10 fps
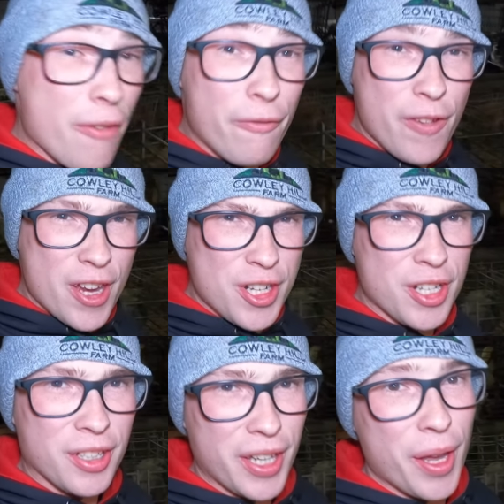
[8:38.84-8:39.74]

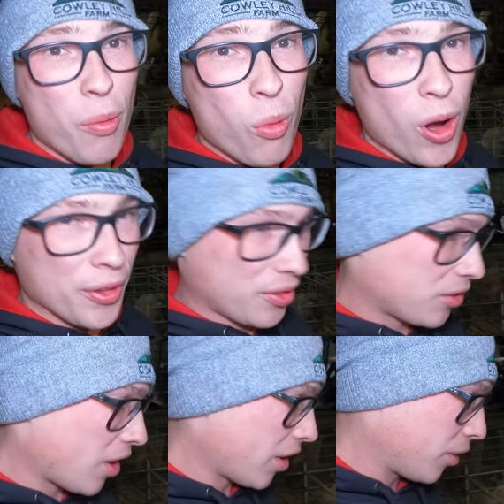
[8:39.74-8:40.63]
officially one
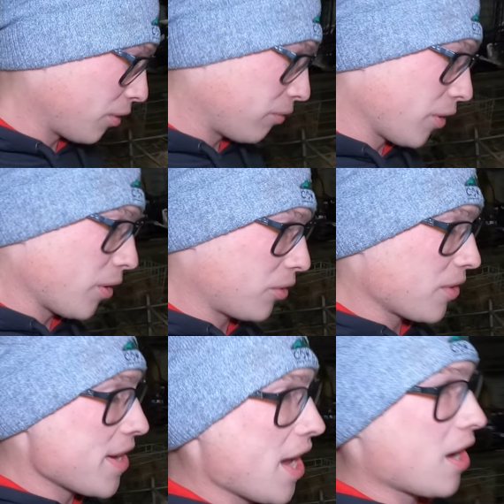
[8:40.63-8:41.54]
cycle through.
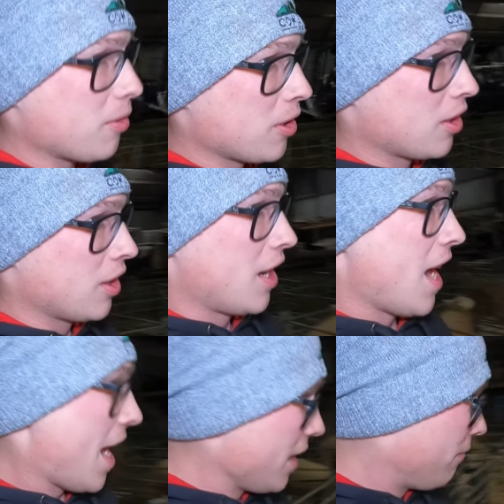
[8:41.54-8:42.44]
So now
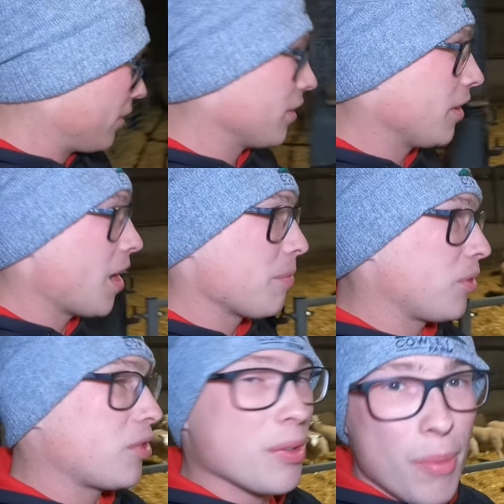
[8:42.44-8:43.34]
anything that
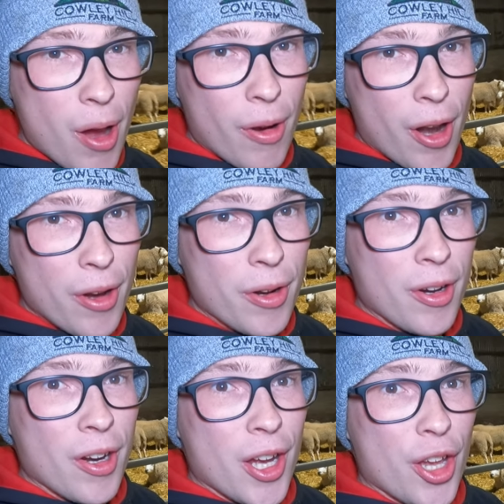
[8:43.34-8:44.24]
lands tomorrow
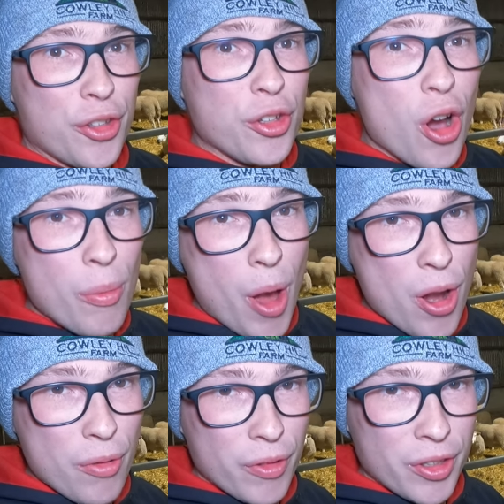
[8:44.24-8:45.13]
has come
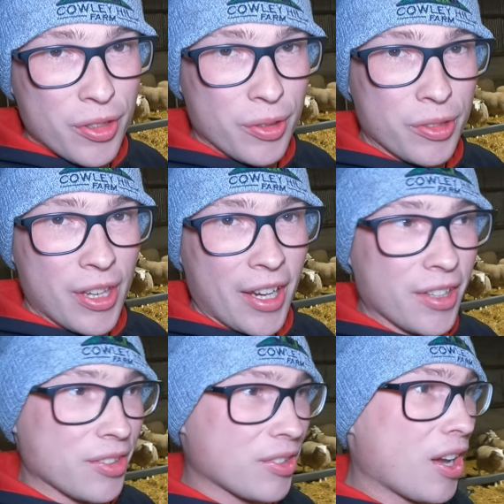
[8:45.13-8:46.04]
over to the
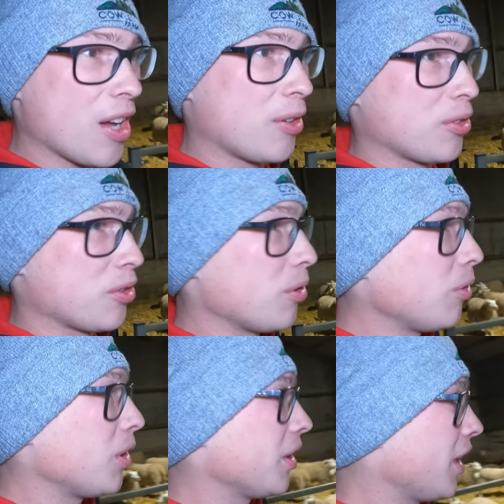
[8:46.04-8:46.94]
second cycle. So
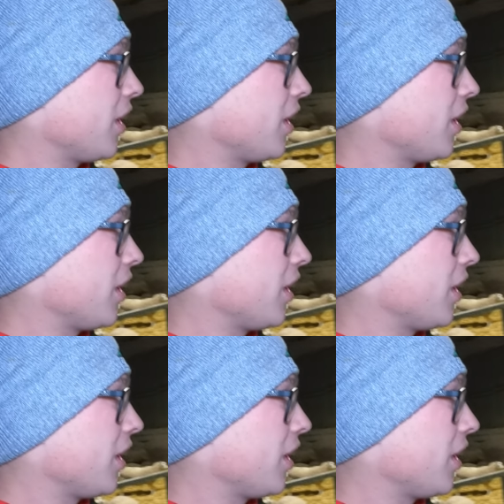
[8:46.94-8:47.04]
all of